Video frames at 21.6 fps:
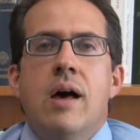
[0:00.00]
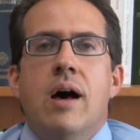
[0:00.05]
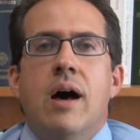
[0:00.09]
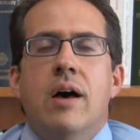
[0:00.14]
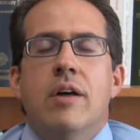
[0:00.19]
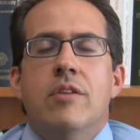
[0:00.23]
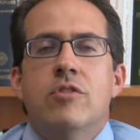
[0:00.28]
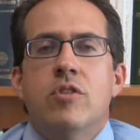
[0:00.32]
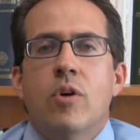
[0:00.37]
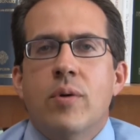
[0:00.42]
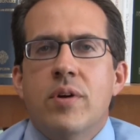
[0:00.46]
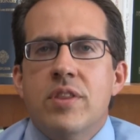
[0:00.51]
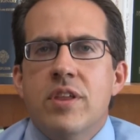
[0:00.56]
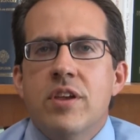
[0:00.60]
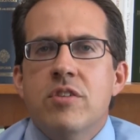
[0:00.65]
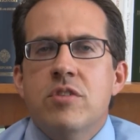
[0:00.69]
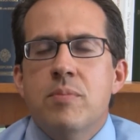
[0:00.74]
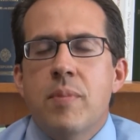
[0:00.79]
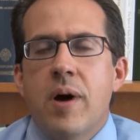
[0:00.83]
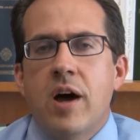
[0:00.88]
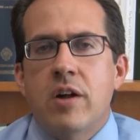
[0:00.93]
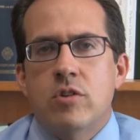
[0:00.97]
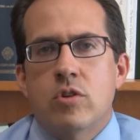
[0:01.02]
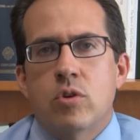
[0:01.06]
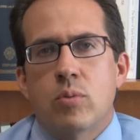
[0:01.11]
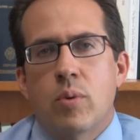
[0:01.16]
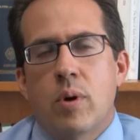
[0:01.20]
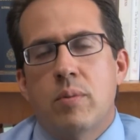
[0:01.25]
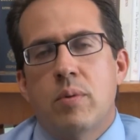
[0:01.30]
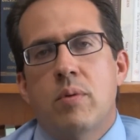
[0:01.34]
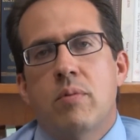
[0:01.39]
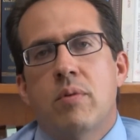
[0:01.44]
Uh, and so, in this module,
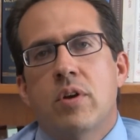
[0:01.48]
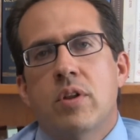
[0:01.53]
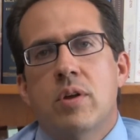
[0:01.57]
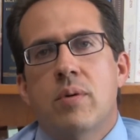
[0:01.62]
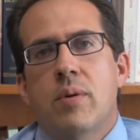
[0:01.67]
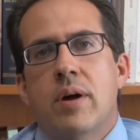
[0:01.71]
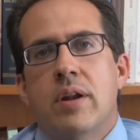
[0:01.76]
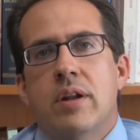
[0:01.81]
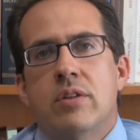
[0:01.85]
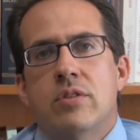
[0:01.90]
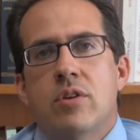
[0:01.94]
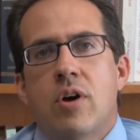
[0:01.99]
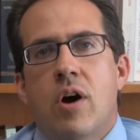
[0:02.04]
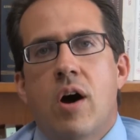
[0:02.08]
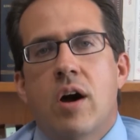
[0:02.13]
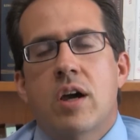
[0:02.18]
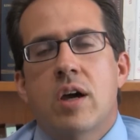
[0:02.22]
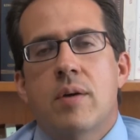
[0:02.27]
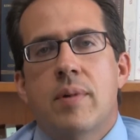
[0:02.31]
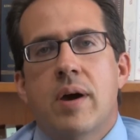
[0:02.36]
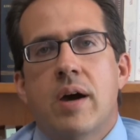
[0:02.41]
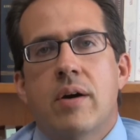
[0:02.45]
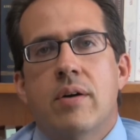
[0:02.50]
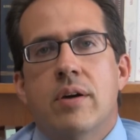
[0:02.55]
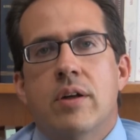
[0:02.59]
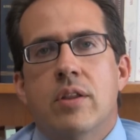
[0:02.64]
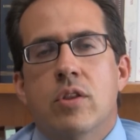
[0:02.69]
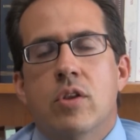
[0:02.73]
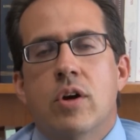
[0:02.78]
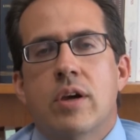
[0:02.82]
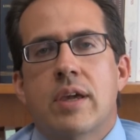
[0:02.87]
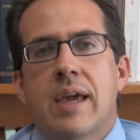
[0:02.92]
what we really want to talk about
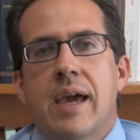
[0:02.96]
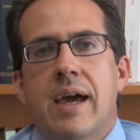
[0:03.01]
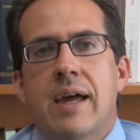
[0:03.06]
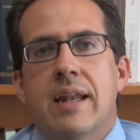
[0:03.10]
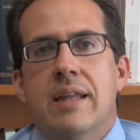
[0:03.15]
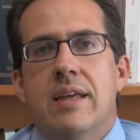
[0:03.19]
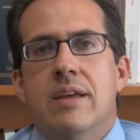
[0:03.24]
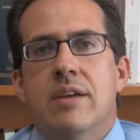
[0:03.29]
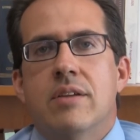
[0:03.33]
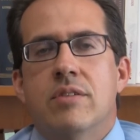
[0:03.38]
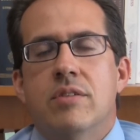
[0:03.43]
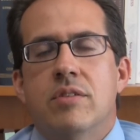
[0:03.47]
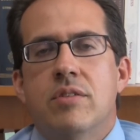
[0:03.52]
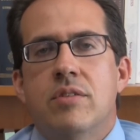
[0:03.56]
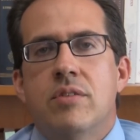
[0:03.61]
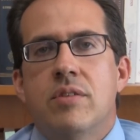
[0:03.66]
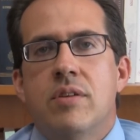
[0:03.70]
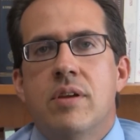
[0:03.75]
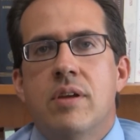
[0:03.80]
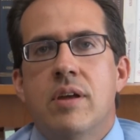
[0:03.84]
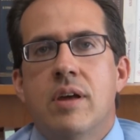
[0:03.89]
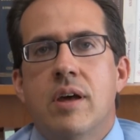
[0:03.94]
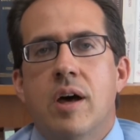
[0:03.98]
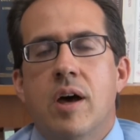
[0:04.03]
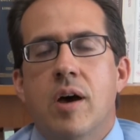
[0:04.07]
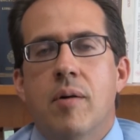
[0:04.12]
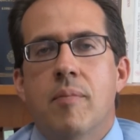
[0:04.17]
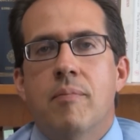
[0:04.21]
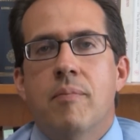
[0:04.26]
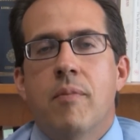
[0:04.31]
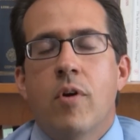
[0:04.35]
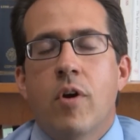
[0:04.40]
and look at is
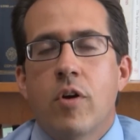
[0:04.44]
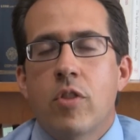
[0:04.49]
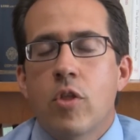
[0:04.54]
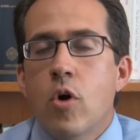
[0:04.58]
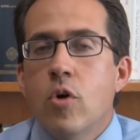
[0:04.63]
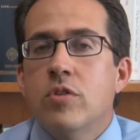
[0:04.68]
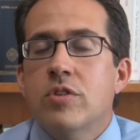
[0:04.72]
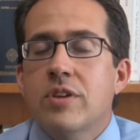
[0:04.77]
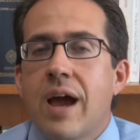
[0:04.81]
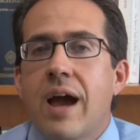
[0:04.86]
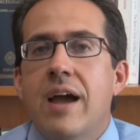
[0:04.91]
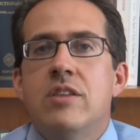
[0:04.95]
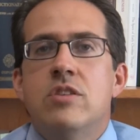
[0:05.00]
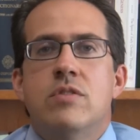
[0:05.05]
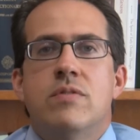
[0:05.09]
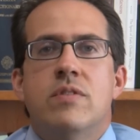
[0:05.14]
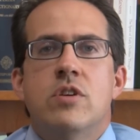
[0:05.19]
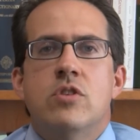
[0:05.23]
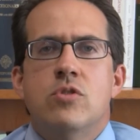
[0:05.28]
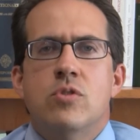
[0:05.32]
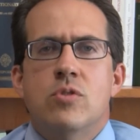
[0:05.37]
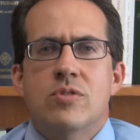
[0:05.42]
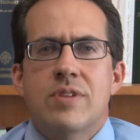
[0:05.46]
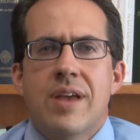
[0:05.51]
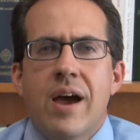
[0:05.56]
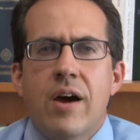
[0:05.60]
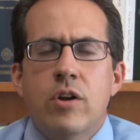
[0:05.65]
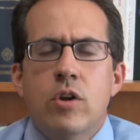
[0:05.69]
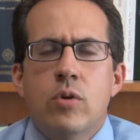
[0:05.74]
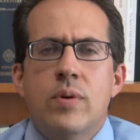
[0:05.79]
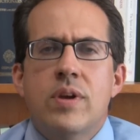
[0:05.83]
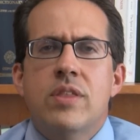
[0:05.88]
um, are those kinds of issues.
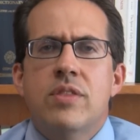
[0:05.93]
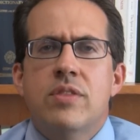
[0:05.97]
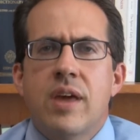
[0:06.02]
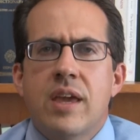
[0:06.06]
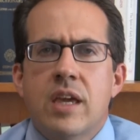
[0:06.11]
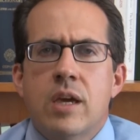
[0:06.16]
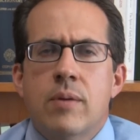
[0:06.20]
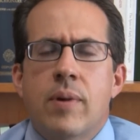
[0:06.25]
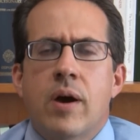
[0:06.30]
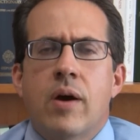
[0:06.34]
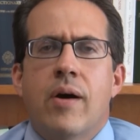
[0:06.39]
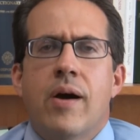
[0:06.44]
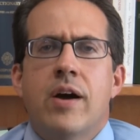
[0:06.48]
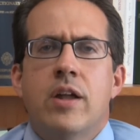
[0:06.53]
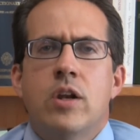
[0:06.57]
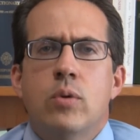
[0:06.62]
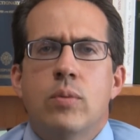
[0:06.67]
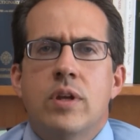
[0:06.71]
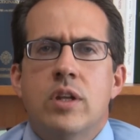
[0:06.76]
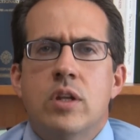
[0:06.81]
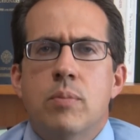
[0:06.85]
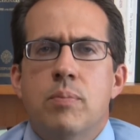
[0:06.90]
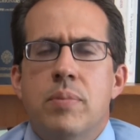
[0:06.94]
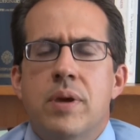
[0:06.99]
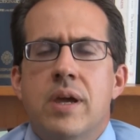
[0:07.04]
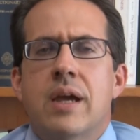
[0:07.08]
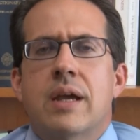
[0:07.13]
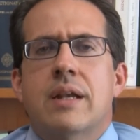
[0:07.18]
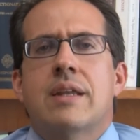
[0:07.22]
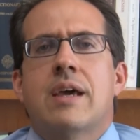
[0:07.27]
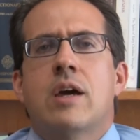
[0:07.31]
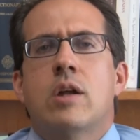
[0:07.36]
How do we think about, how do we
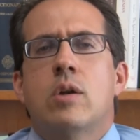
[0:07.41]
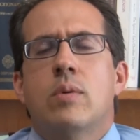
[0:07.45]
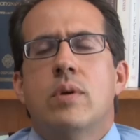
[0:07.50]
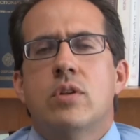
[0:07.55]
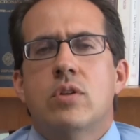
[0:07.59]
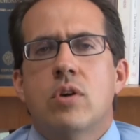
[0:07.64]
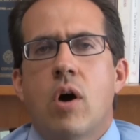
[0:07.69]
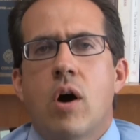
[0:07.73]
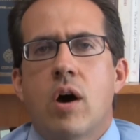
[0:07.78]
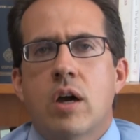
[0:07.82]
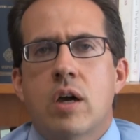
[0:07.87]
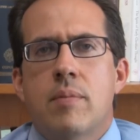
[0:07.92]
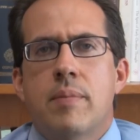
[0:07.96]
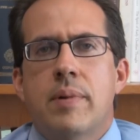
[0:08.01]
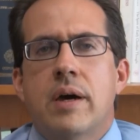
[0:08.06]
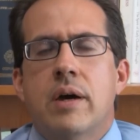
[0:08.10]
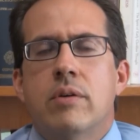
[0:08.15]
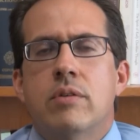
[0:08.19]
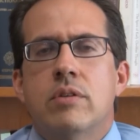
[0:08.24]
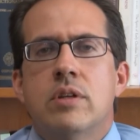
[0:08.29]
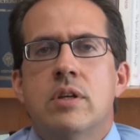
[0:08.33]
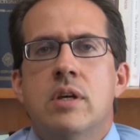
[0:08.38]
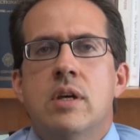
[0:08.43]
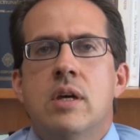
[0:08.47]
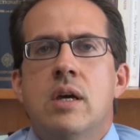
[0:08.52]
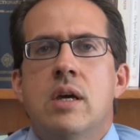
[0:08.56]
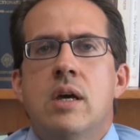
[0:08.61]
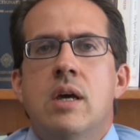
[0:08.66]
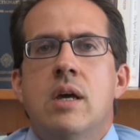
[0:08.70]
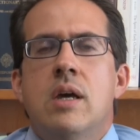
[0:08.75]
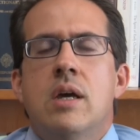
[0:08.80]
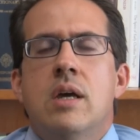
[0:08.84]
depict, how do we talk about
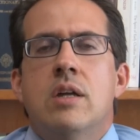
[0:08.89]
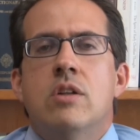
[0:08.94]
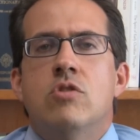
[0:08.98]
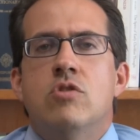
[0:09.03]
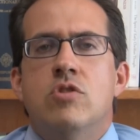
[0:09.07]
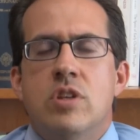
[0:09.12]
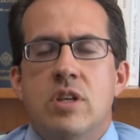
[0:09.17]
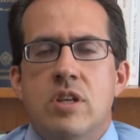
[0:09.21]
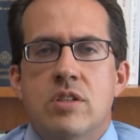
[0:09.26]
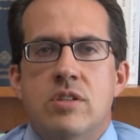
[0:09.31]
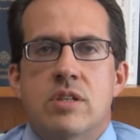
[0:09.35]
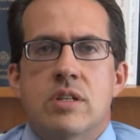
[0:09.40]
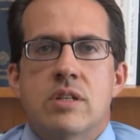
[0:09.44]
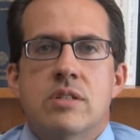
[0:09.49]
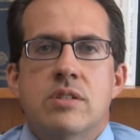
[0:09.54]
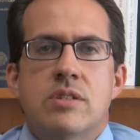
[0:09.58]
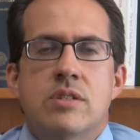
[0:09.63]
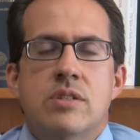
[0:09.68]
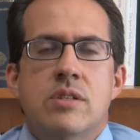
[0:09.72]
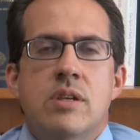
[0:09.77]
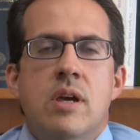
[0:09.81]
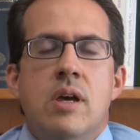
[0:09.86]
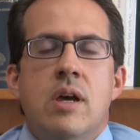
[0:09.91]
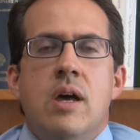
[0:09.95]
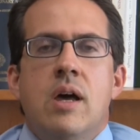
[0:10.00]
Jesus?